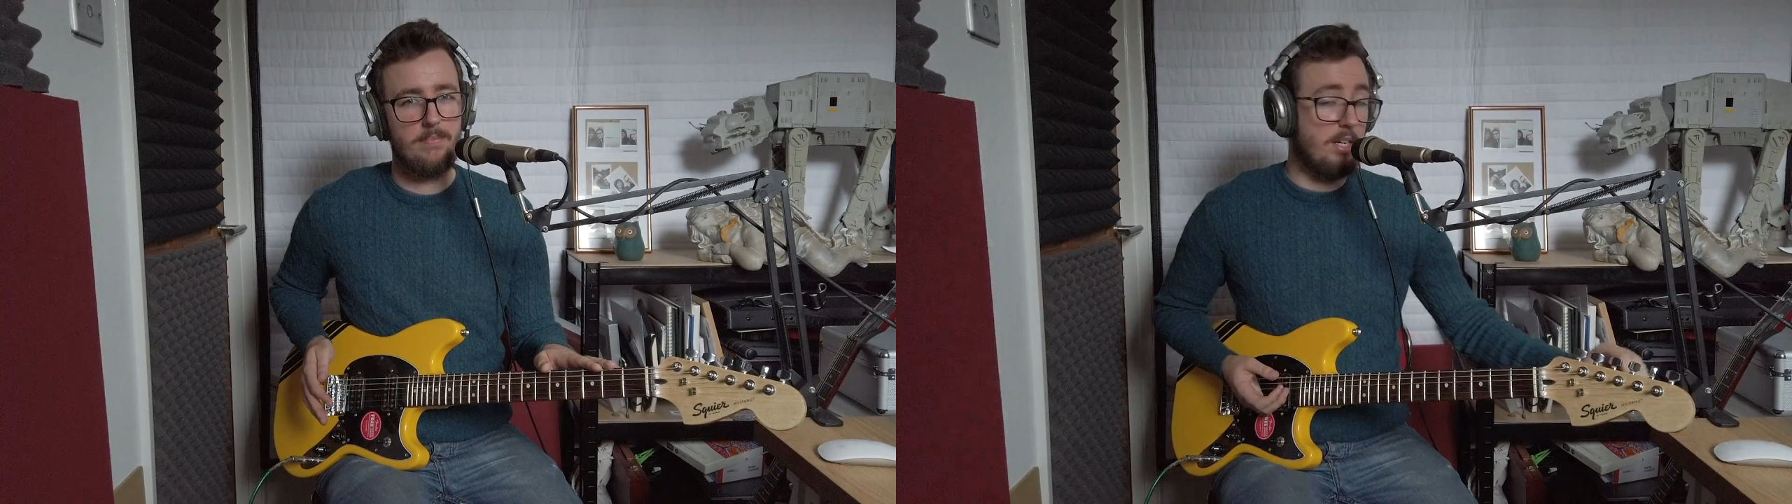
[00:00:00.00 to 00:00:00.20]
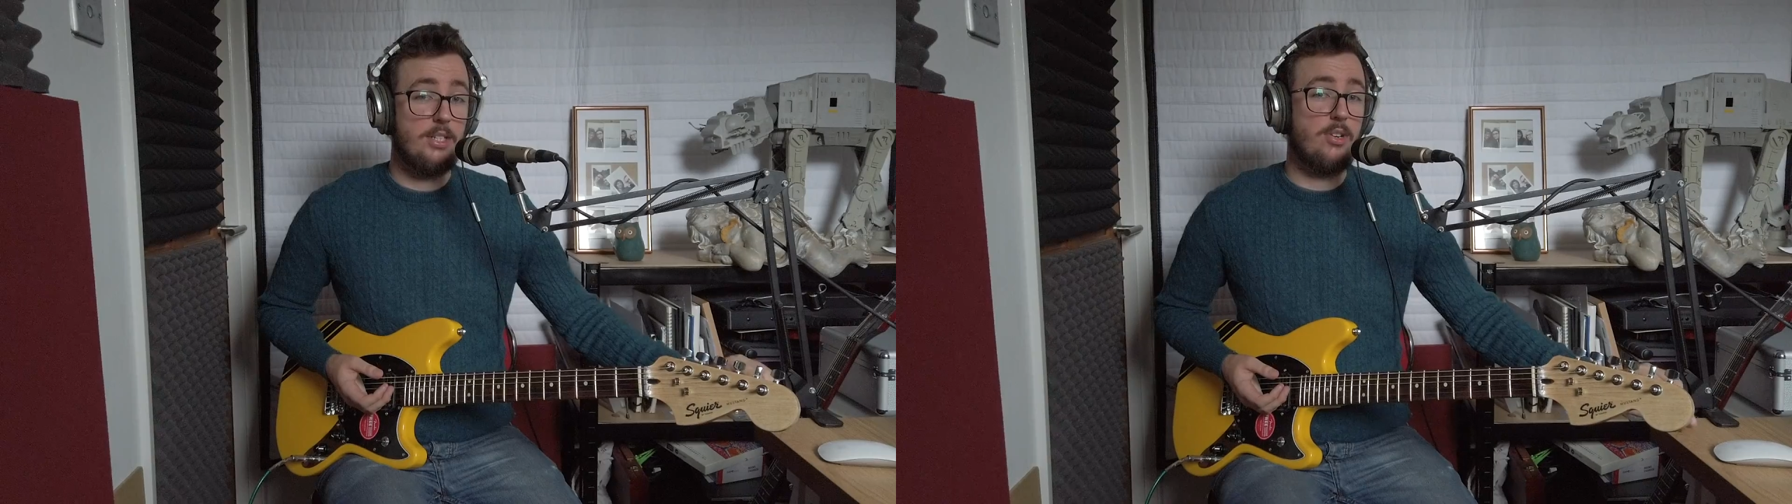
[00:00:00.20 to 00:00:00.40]

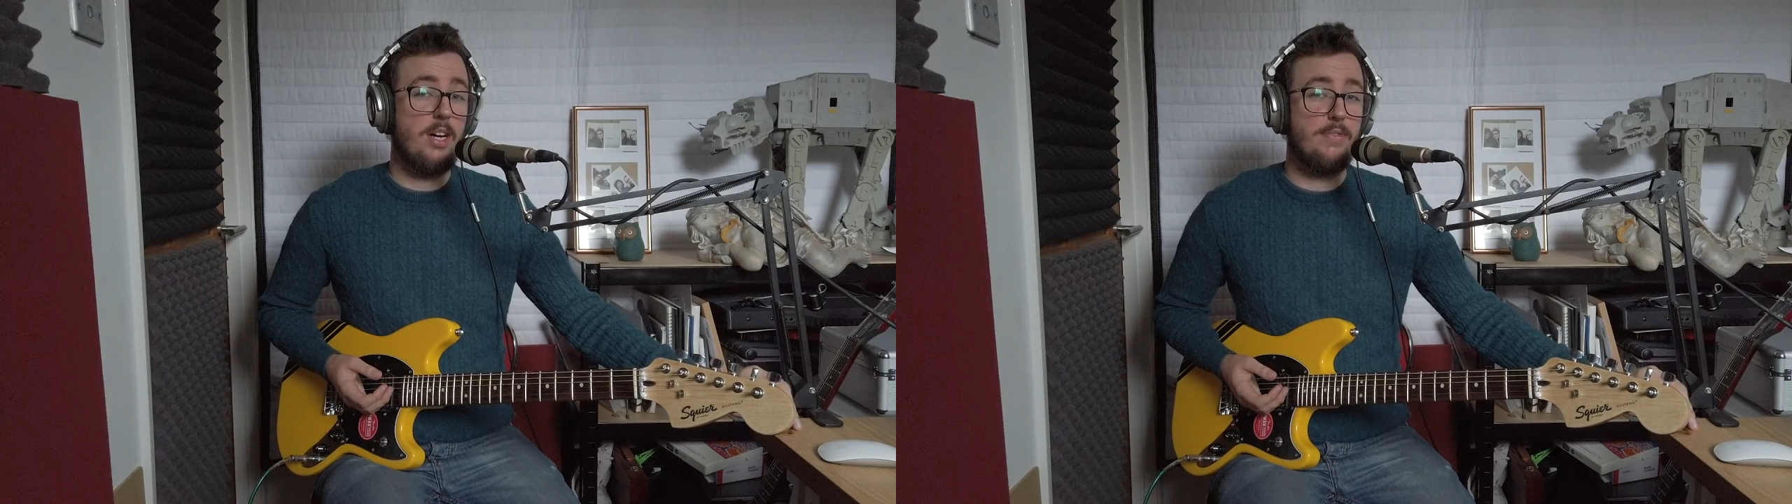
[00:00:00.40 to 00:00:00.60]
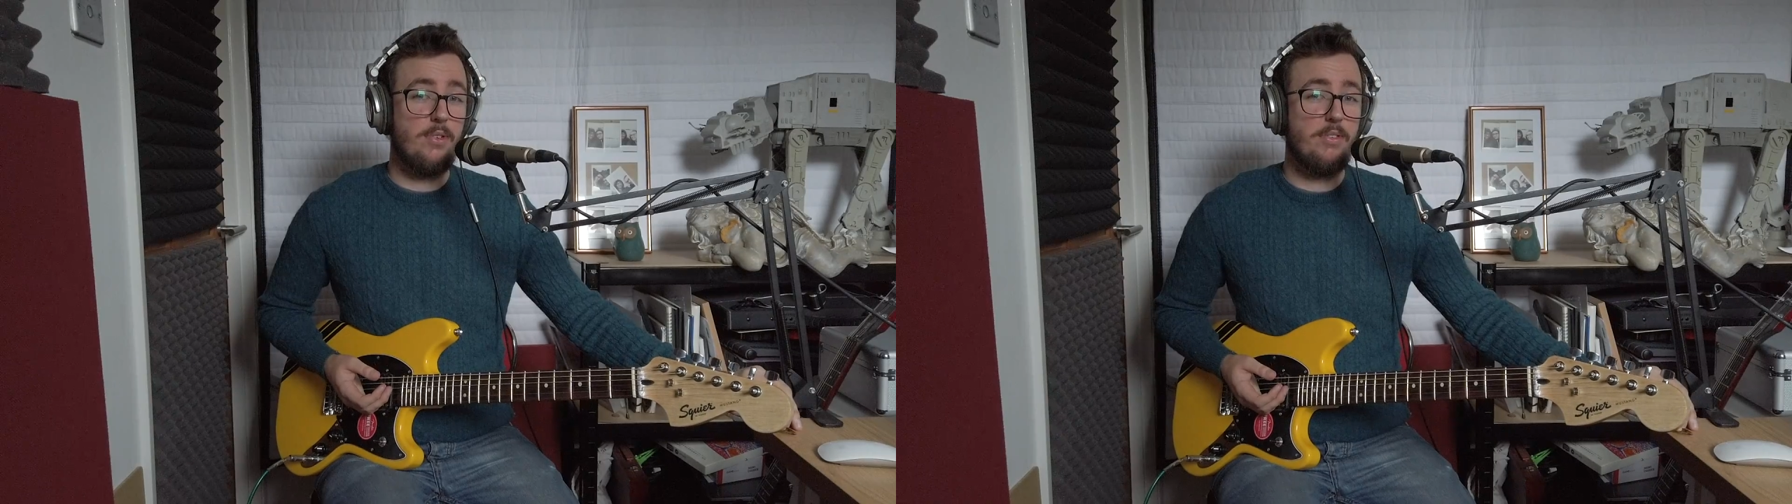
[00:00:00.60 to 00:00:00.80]
And I
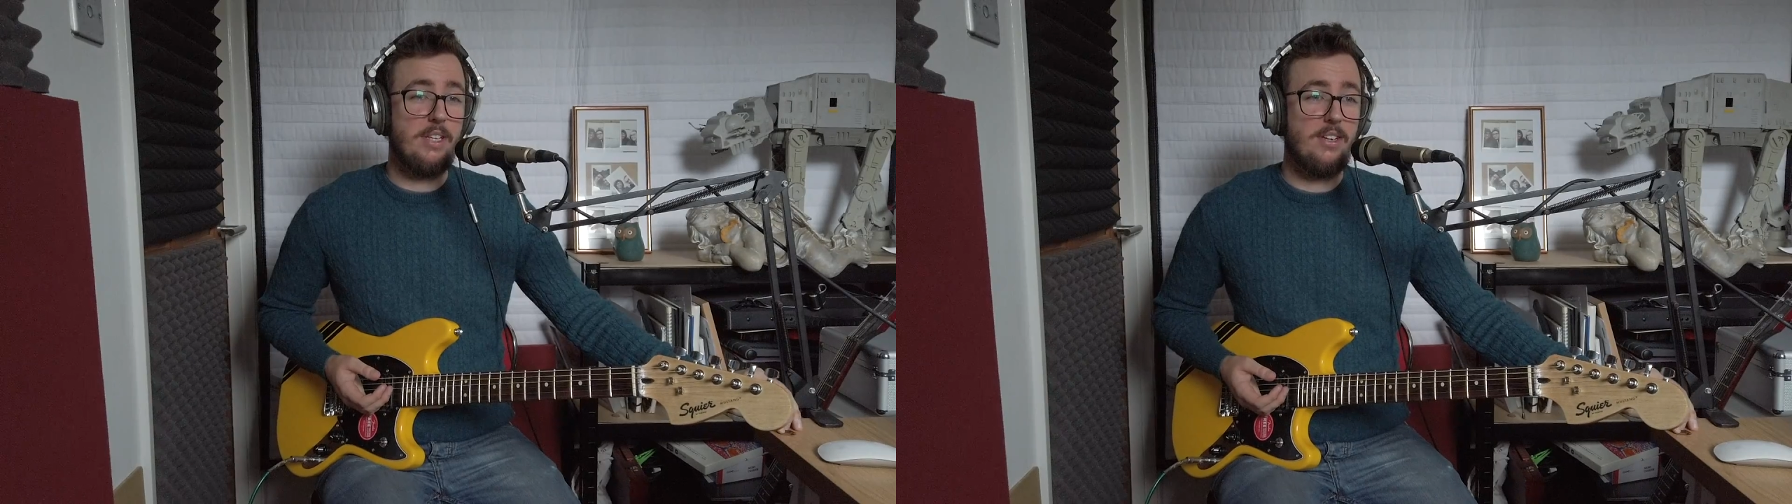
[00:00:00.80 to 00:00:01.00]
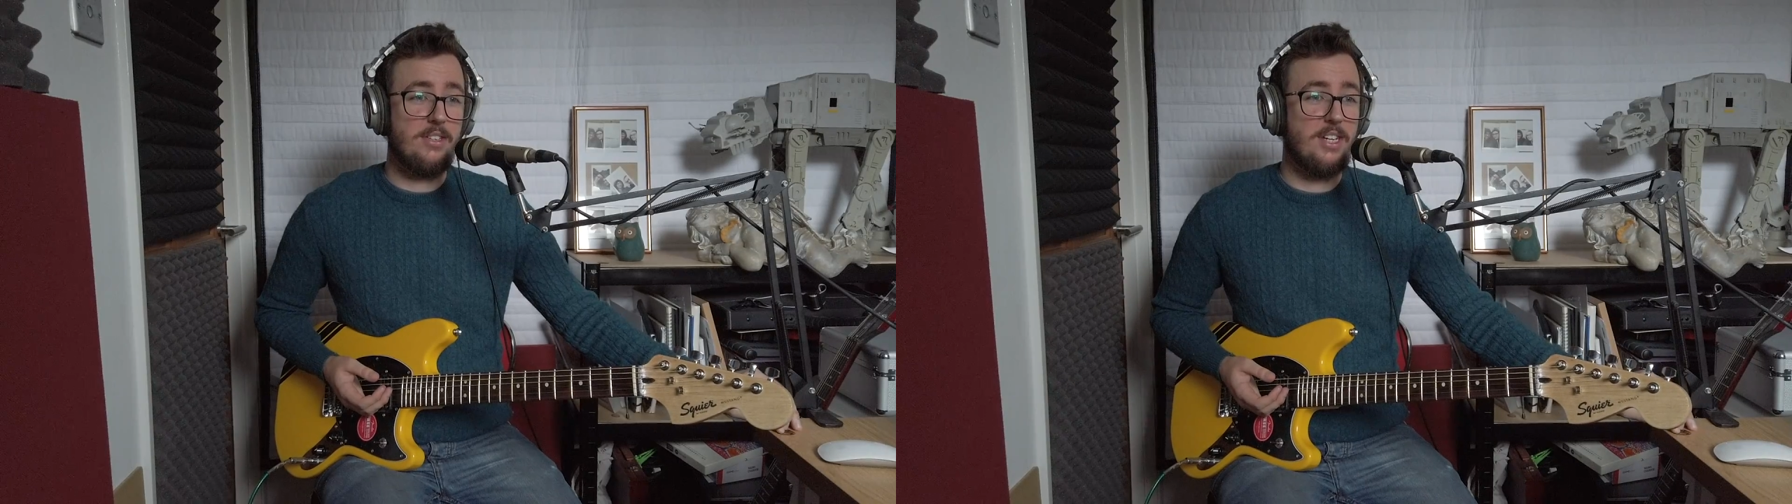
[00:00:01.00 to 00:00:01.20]
tried for a really long